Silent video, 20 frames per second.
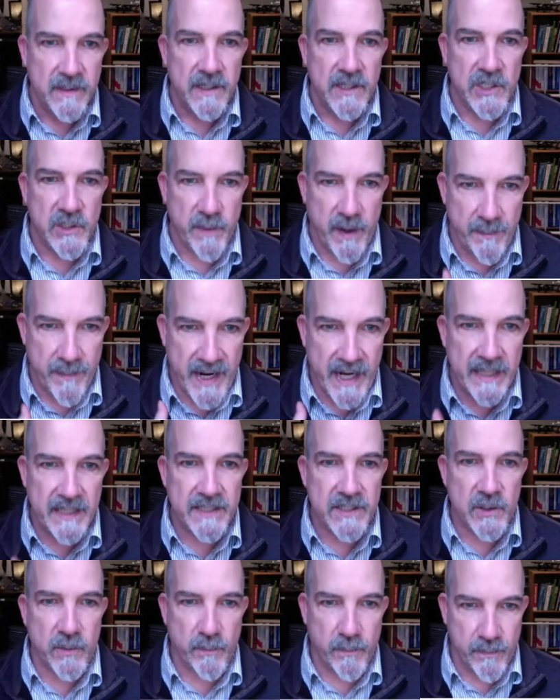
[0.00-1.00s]
So my
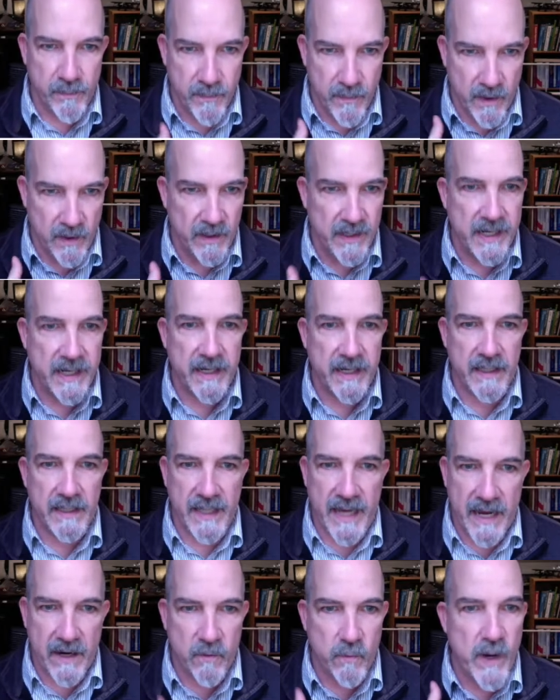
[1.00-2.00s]
pilots are getting a
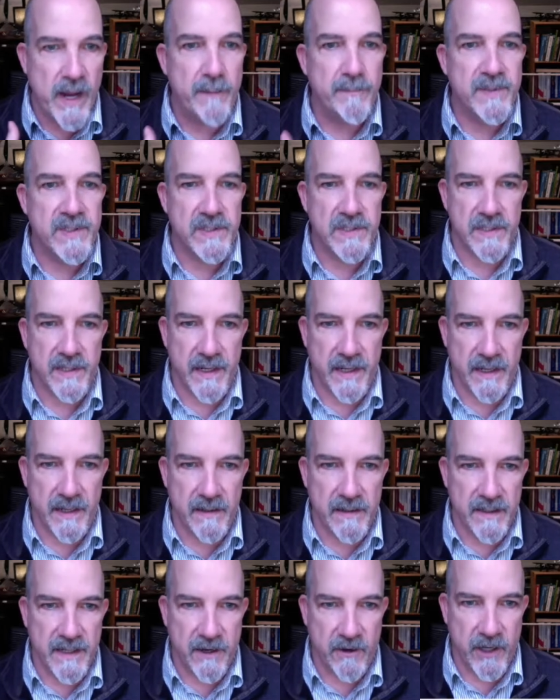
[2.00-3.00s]
lot of reps
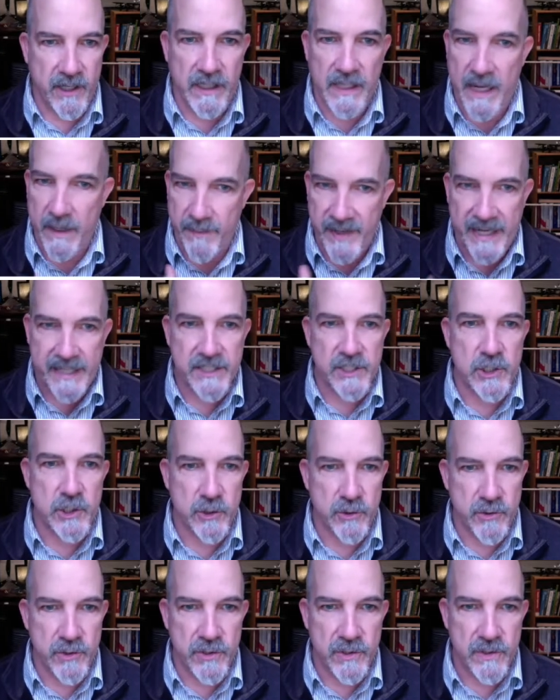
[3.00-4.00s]
and carrying a lot of
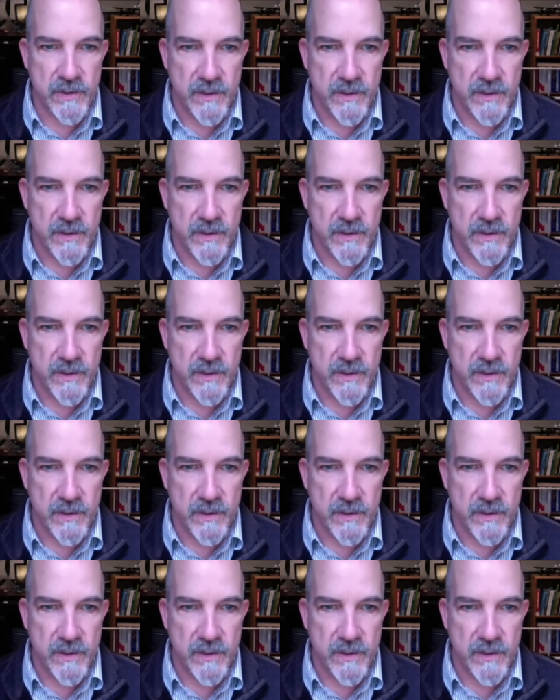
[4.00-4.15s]
passengers.